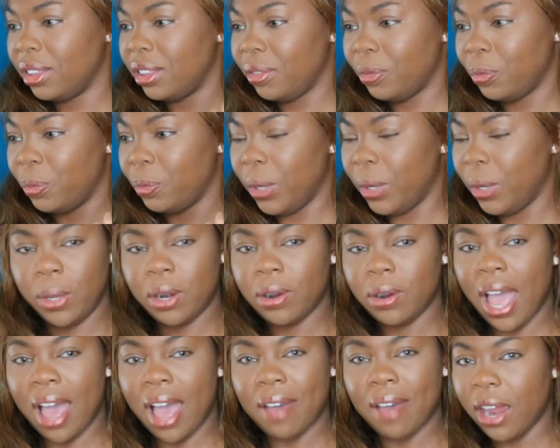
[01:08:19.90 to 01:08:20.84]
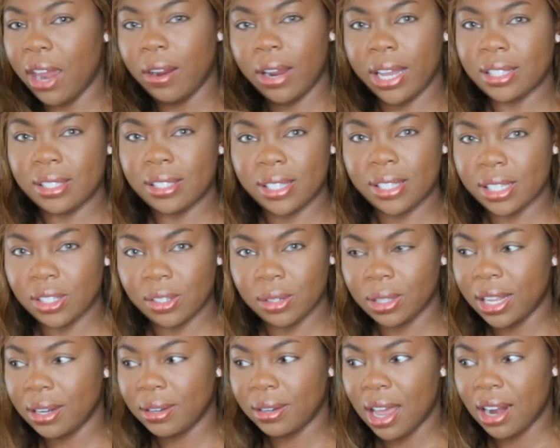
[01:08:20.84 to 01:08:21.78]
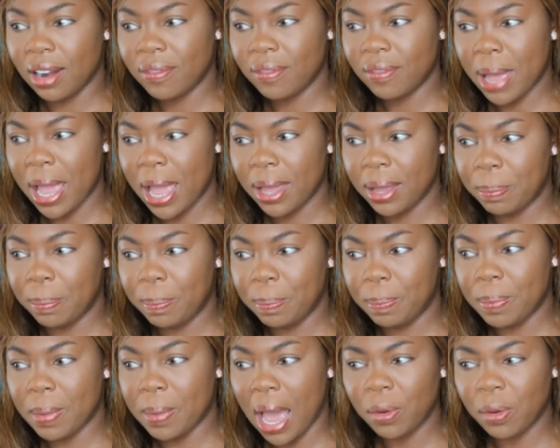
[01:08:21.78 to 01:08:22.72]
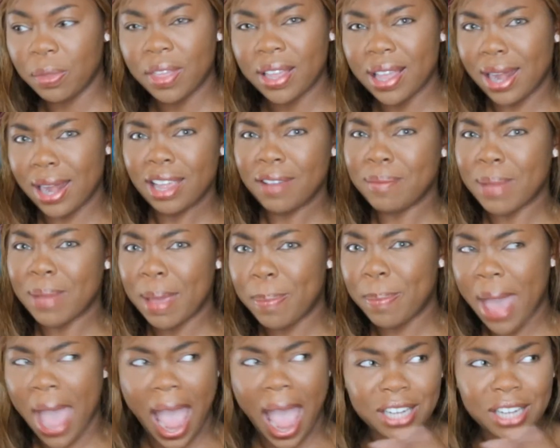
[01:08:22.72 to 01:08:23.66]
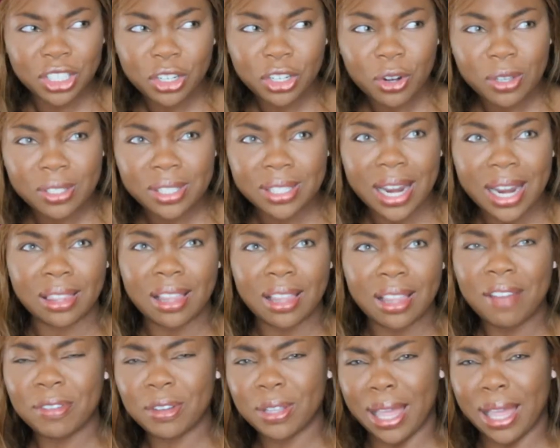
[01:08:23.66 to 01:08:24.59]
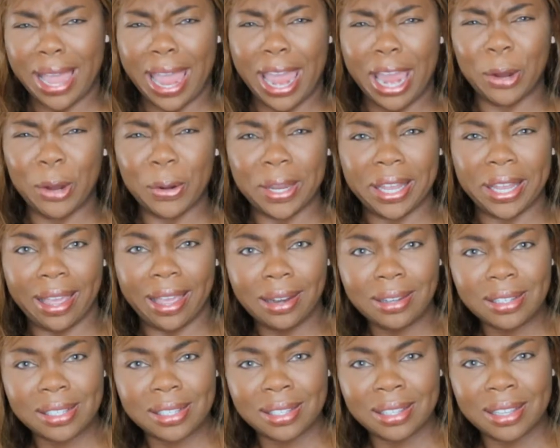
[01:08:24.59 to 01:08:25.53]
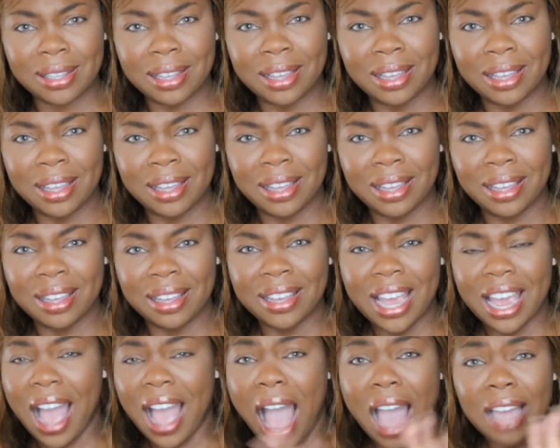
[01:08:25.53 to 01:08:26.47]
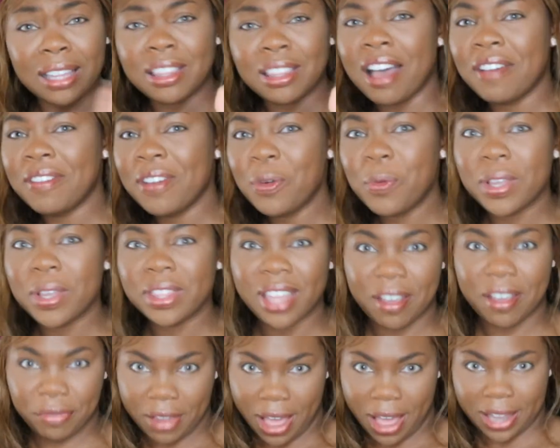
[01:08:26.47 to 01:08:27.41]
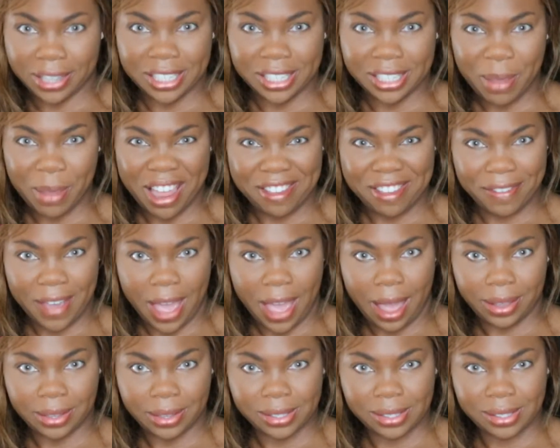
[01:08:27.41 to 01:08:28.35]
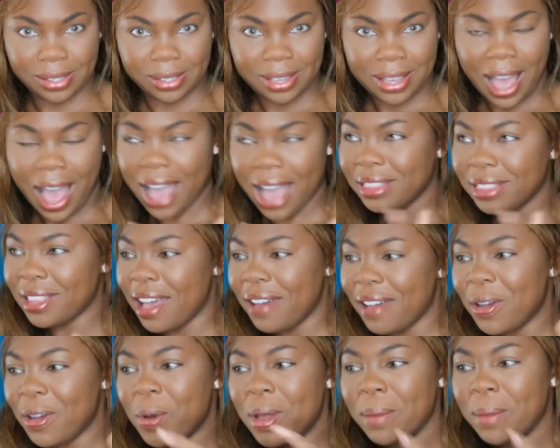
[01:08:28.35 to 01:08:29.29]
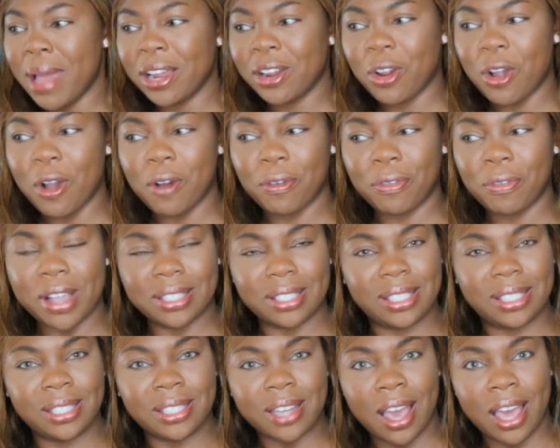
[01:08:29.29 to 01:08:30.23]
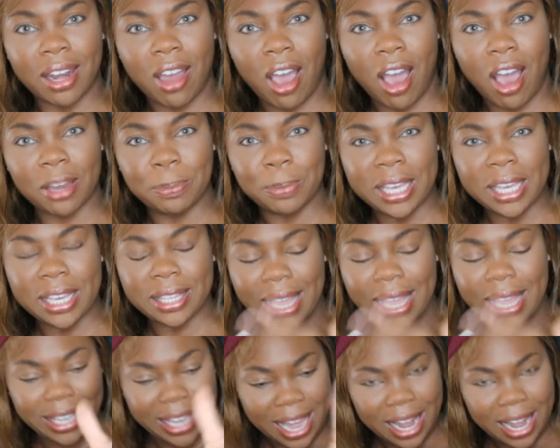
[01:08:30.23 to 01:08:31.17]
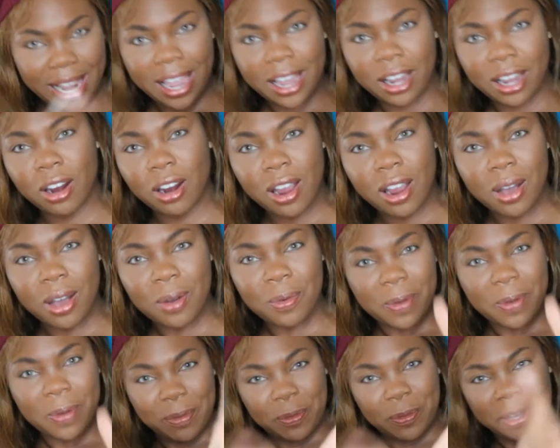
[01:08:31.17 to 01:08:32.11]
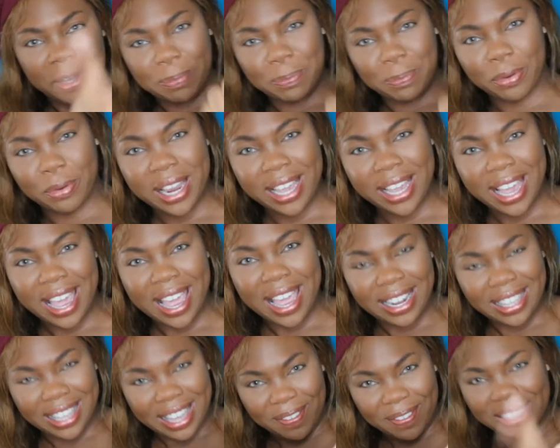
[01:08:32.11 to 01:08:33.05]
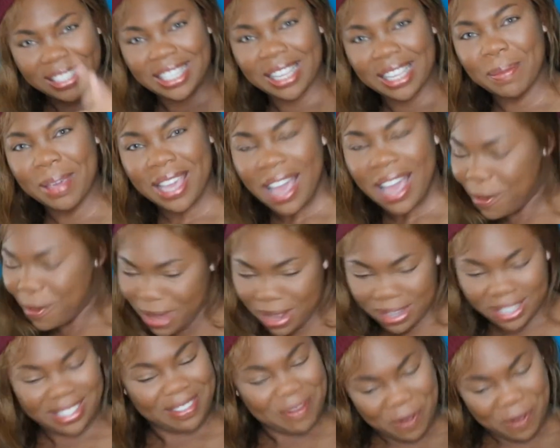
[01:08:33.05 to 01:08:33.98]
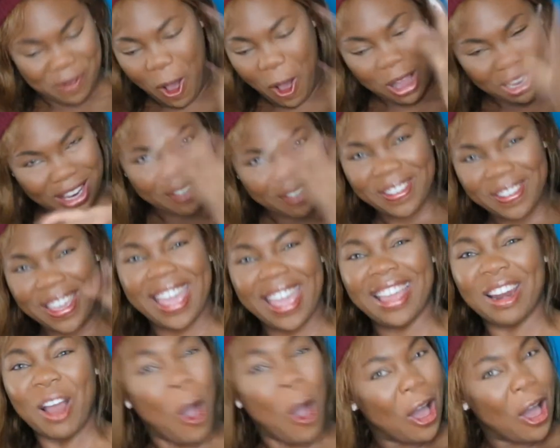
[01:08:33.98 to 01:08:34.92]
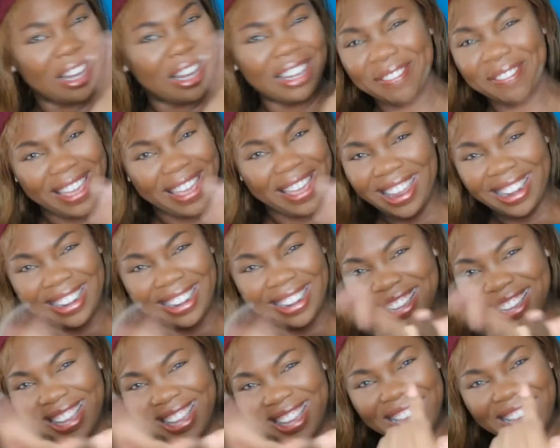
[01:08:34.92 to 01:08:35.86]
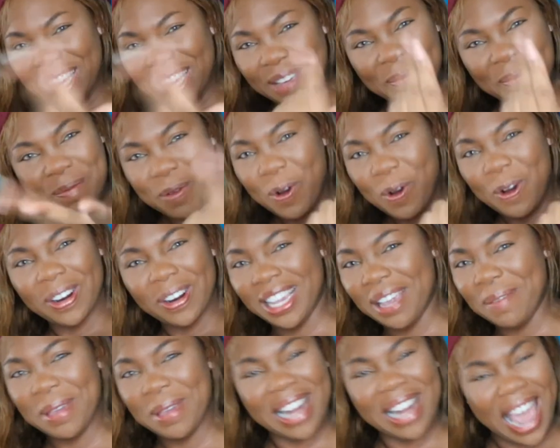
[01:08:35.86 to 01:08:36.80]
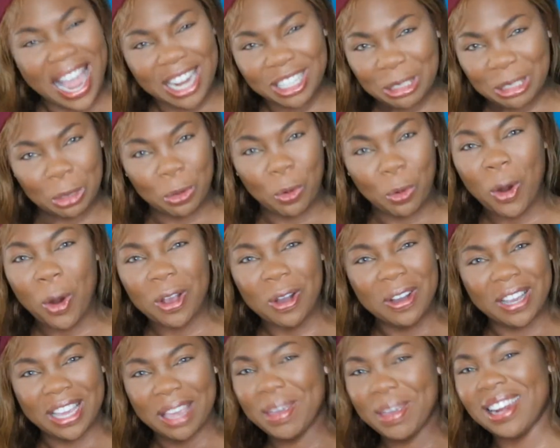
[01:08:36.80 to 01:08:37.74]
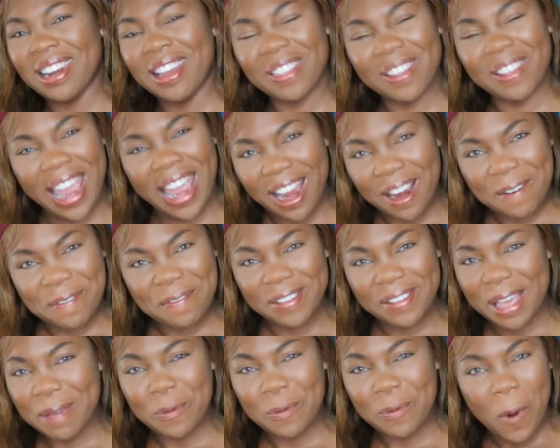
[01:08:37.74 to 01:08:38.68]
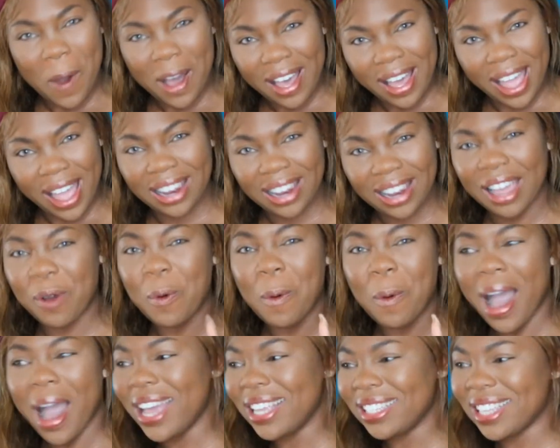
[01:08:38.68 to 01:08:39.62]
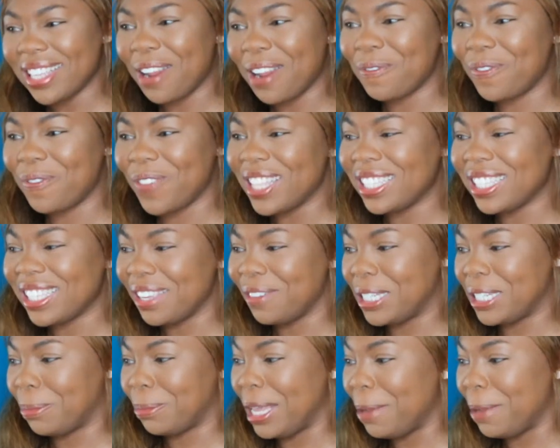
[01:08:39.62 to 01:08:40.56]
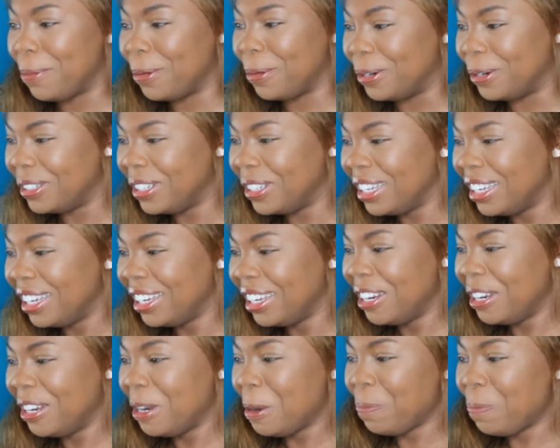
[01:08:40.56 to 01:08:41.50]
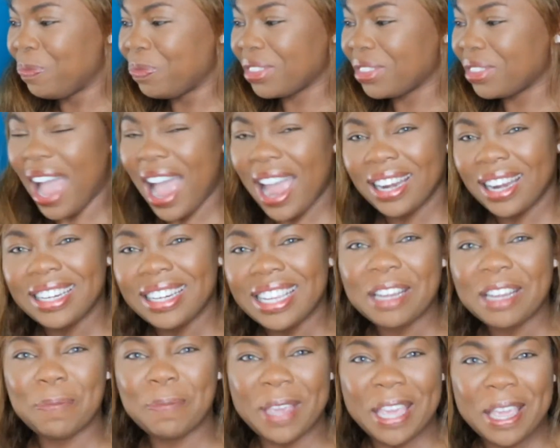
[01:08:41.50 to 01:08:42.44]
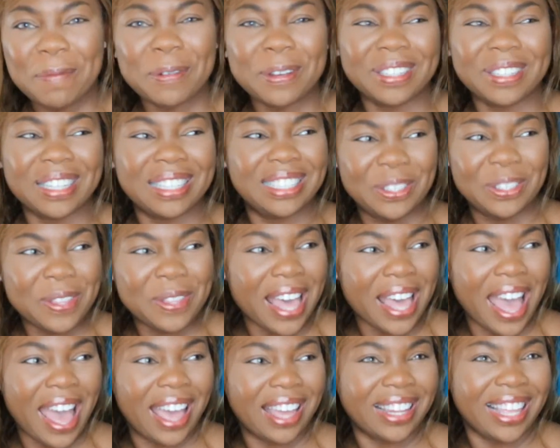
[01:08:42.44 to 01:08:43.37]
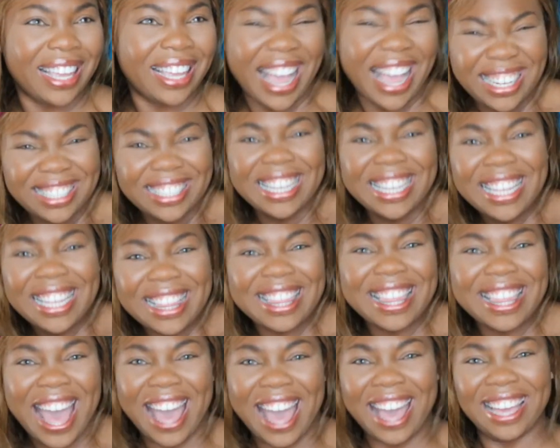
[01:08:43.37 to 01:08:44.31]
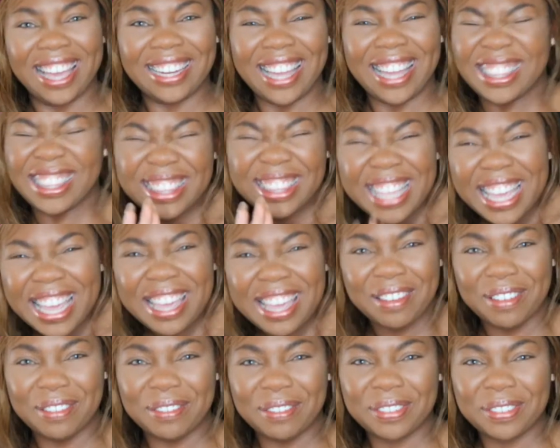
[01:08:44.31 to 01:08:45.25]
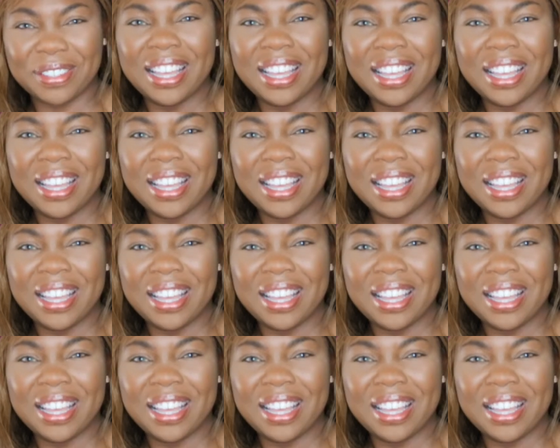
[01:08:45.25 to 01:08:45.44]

We don't have arrogant sisters. I don't think any of my pageant girls that I love are like arrogant. I love it when they flex in my face. I love it when my girlfriends stunt on me. Like, get it, girl. What? Bring it. Give it to me. I want all of it. All of it. Give me more. Give me an extra twirl. Give me another hair flip. What? Like, why is that offensive to people? I need people to do that. Like, I need that. I live.